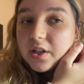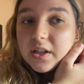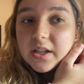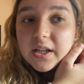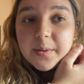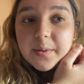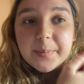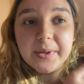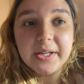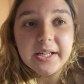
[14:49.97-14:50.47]

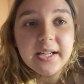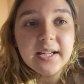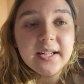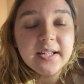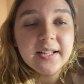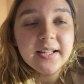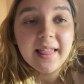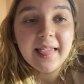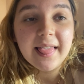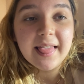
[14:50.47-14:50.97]
little bit
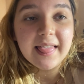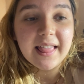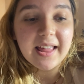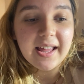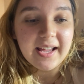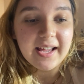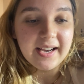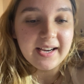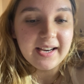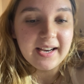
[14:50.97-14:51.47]

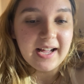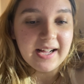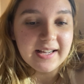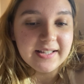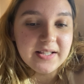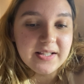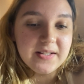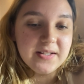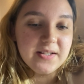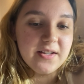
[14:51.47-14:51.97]
then I'll
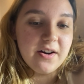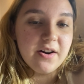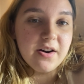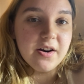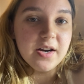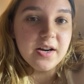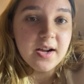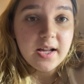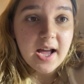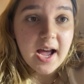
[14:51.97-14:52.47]

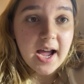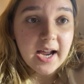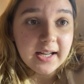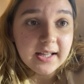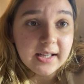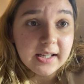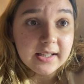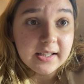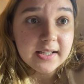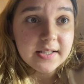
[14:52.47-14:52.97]
start
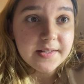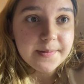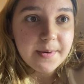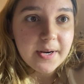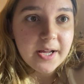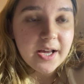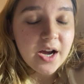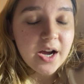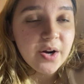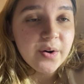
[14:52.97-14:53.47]
editing this
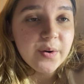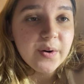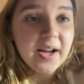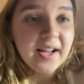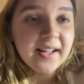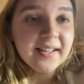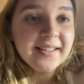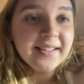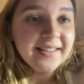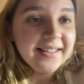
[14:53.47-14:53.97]
video
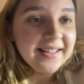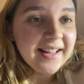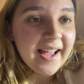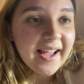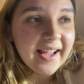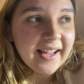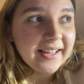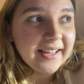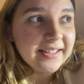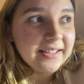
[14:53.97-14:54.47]
and
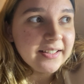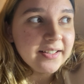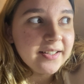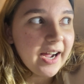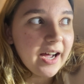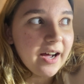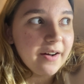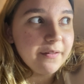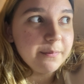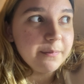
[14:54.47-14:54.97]
then
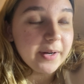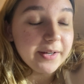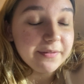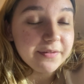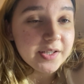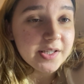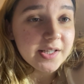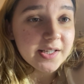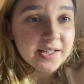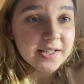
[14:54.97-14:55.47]
I have my
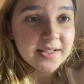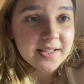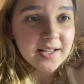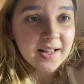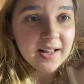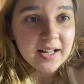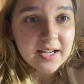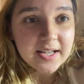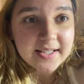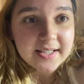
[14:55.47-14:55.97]
physics
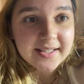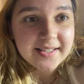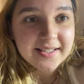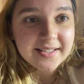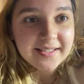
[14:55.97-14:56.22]
class.